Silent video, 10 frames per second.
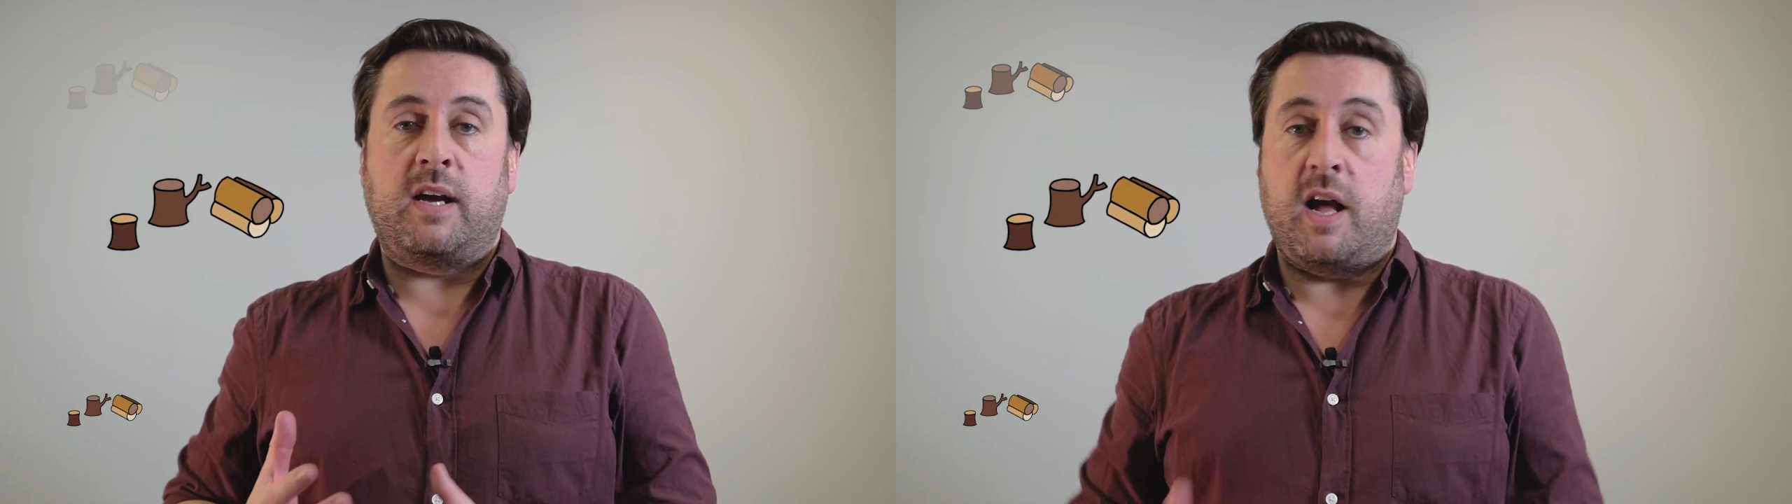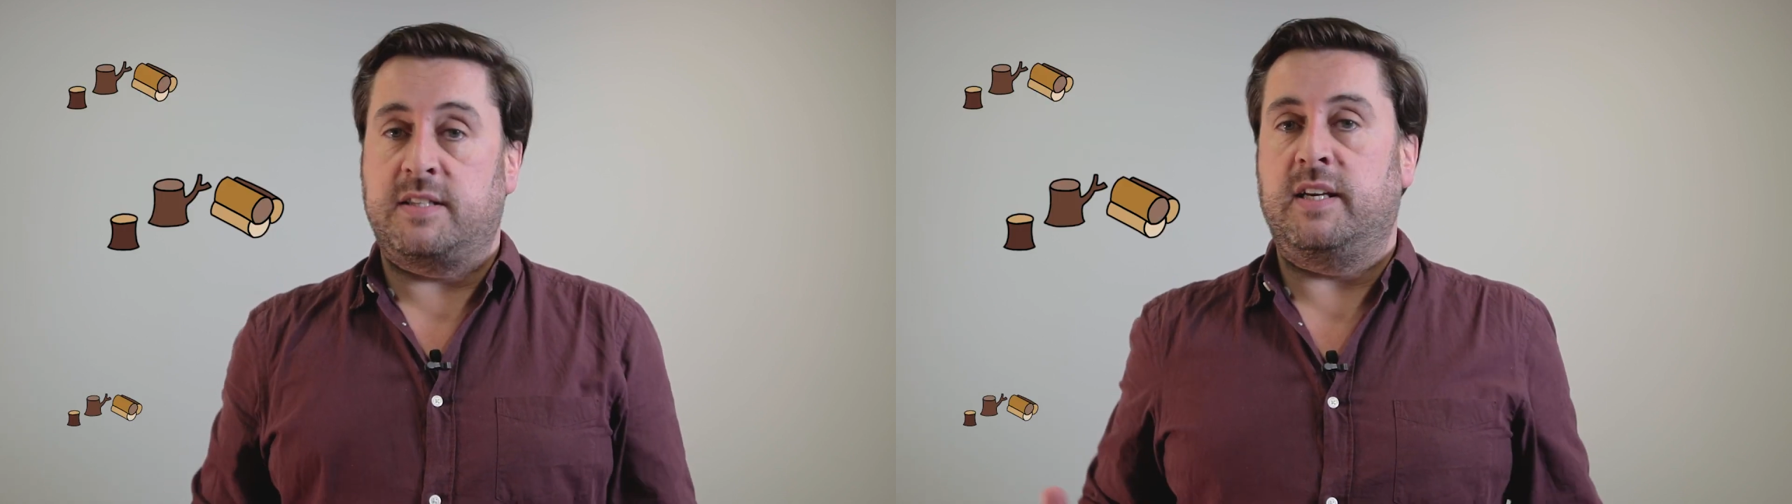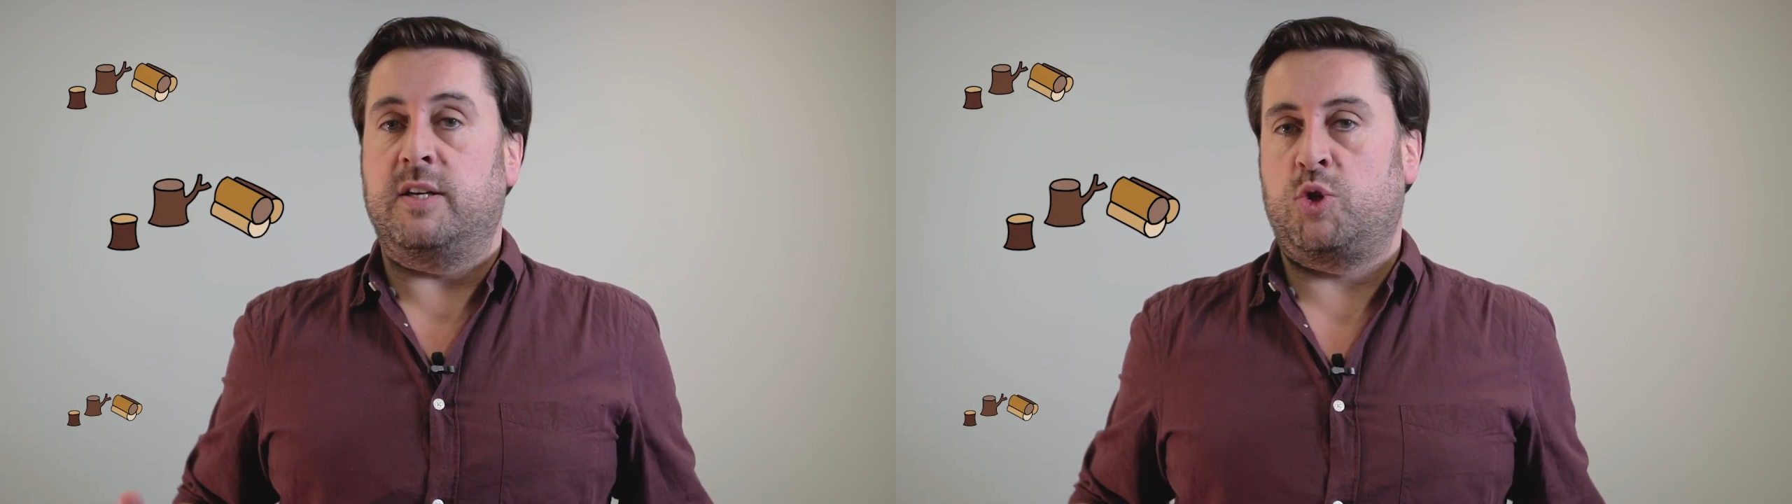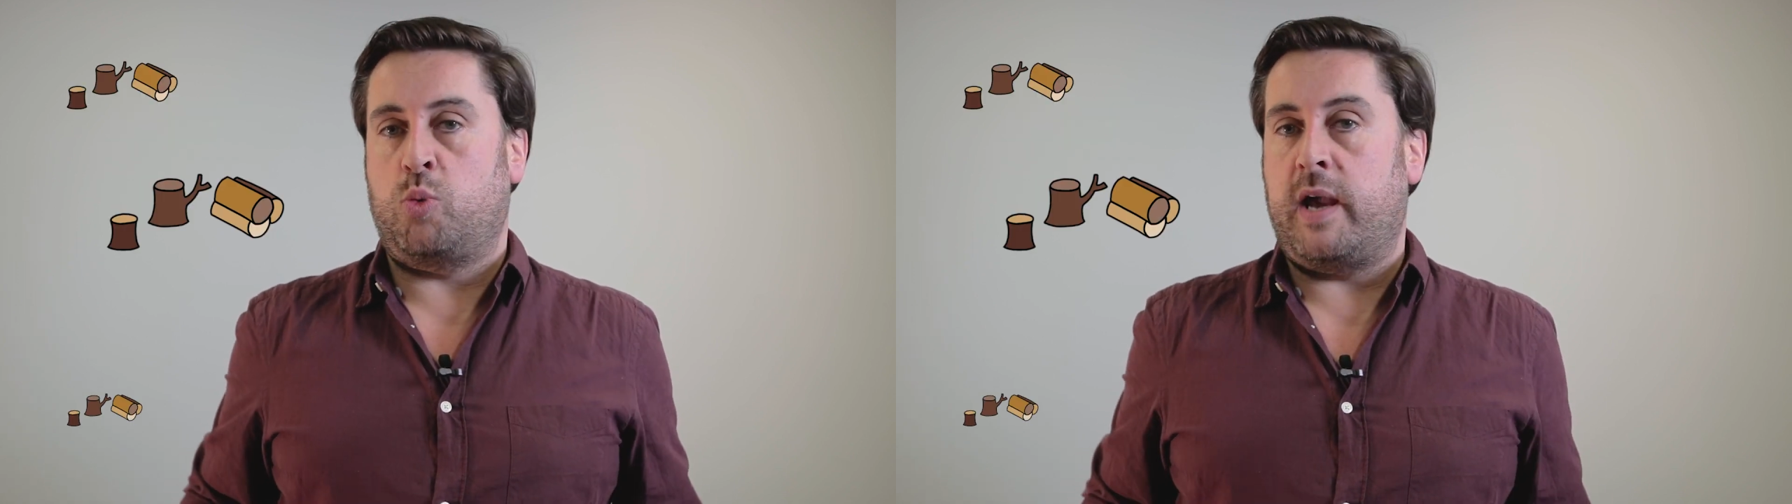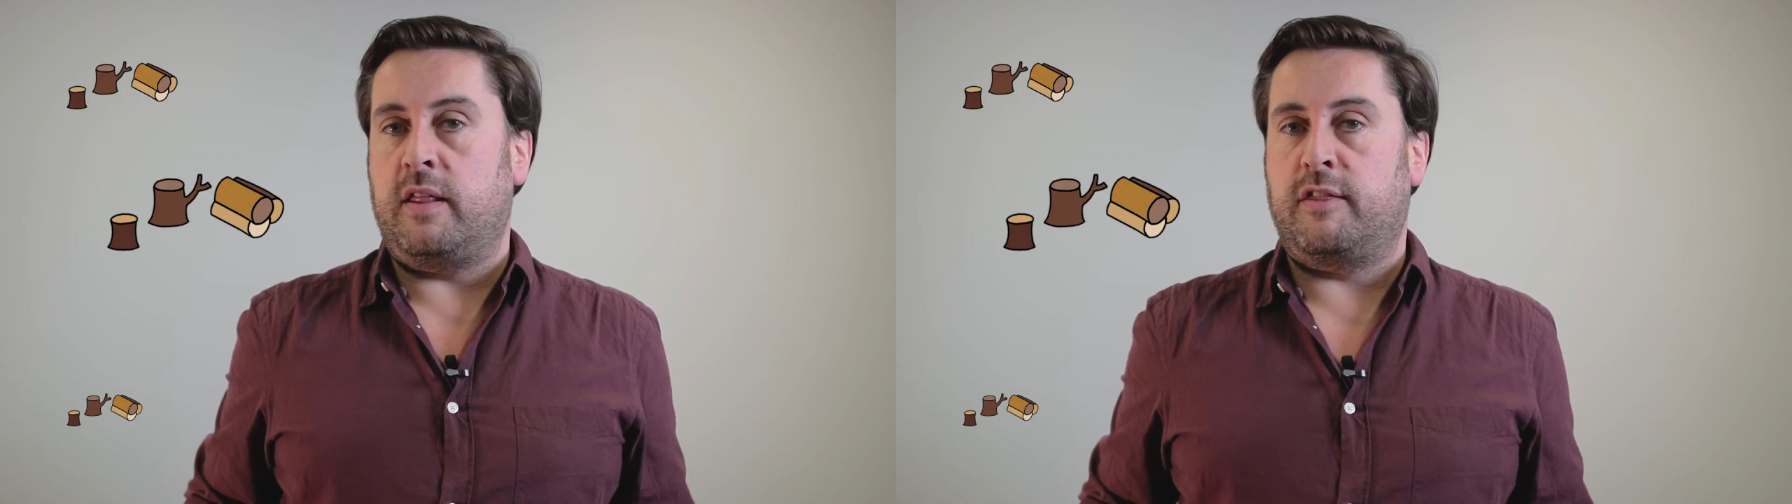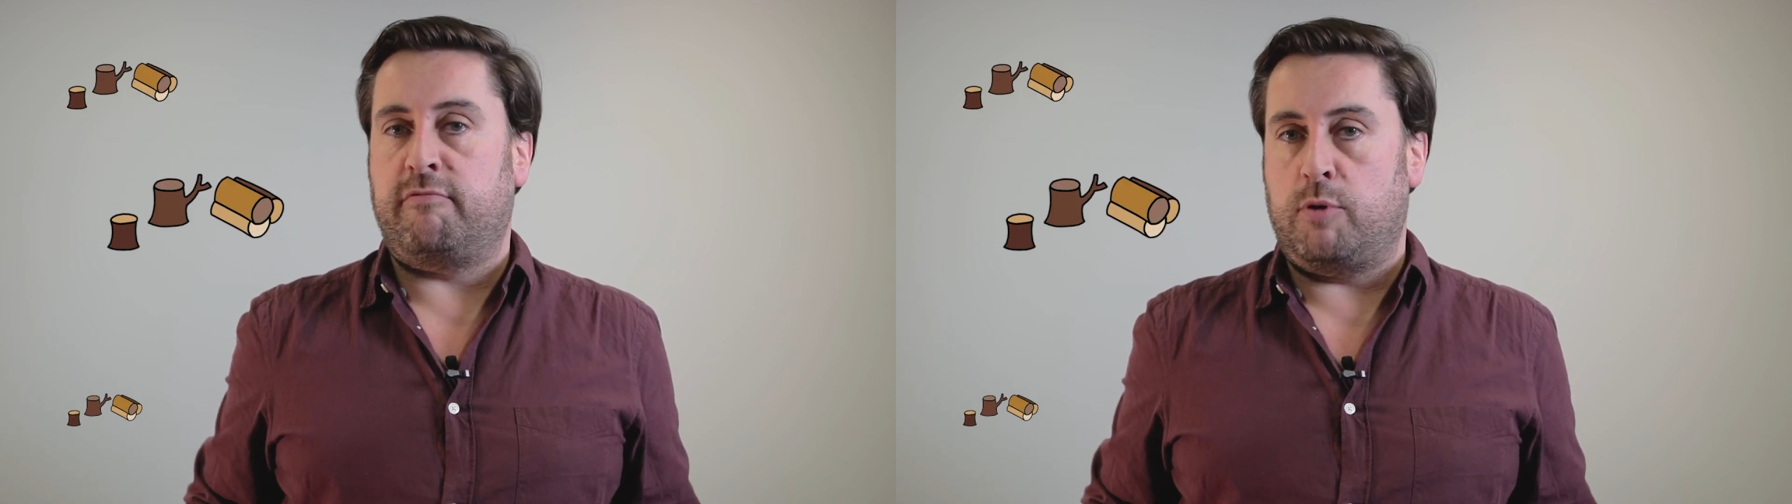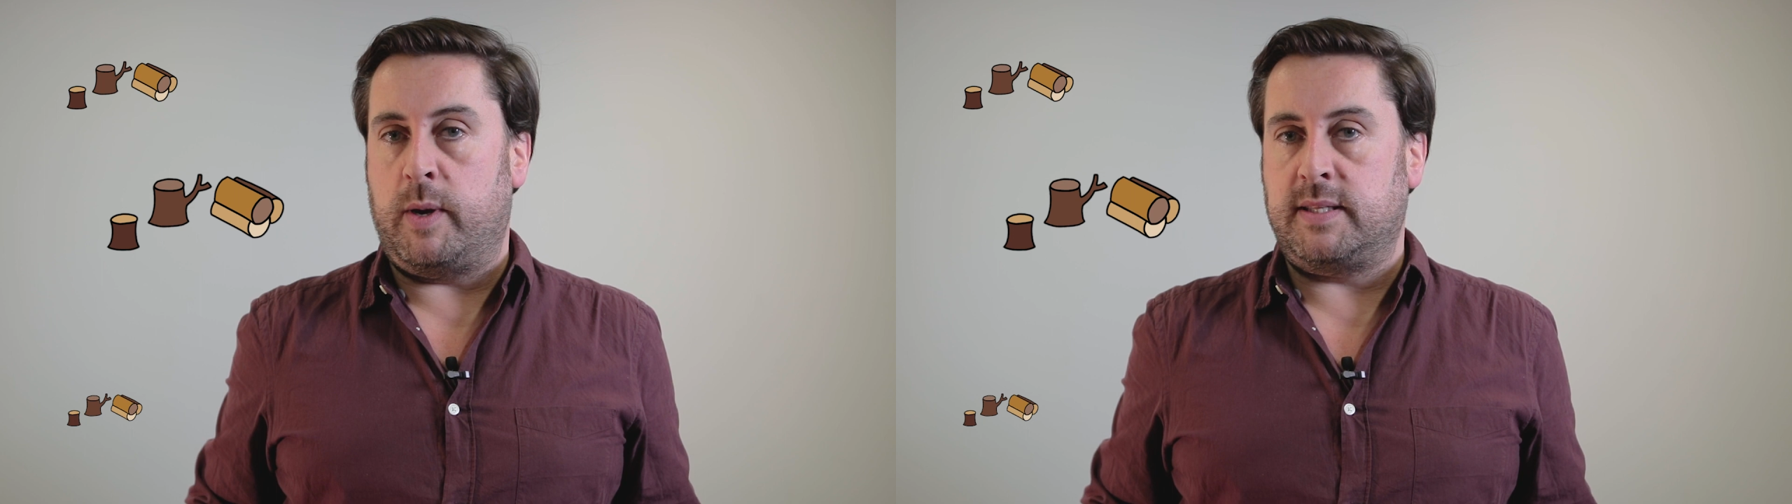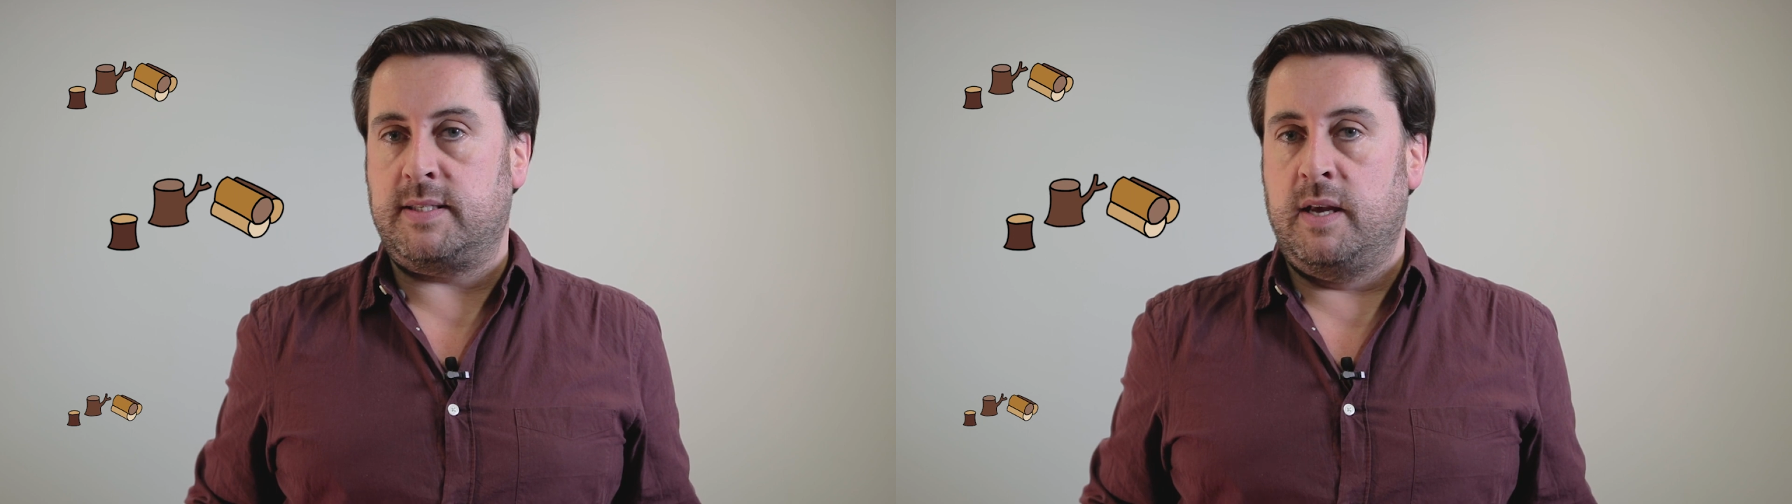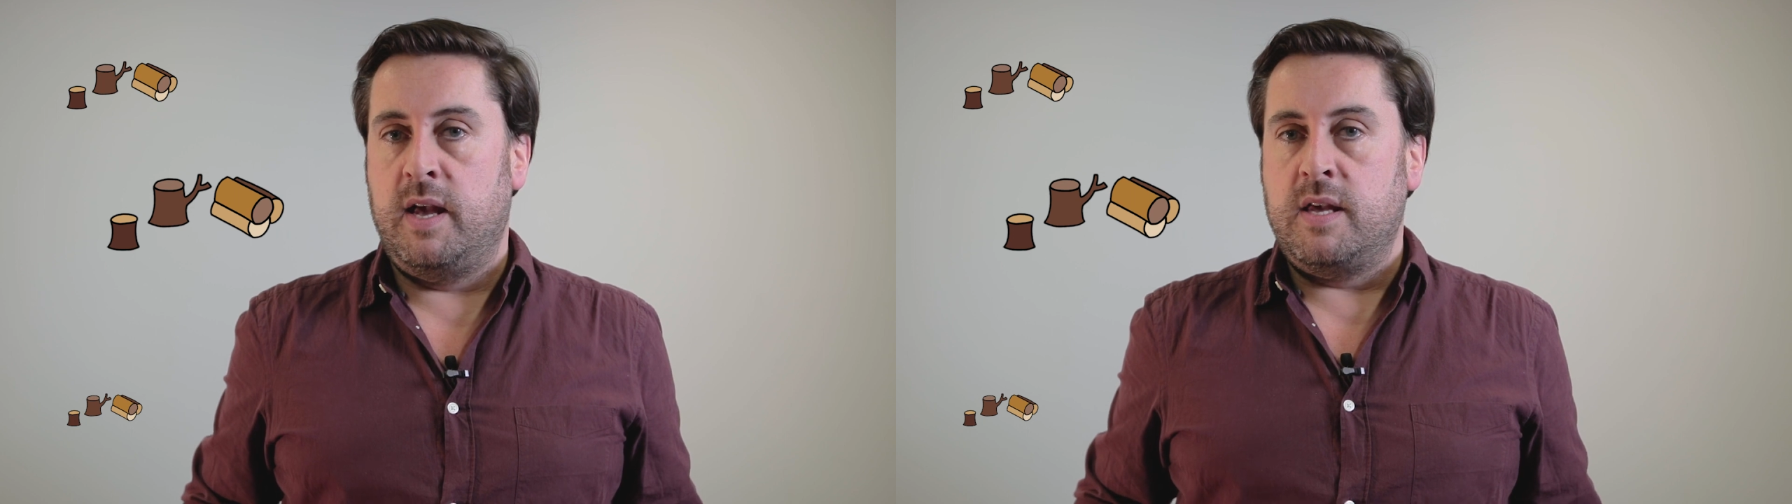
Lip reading: cutting a swathe through it.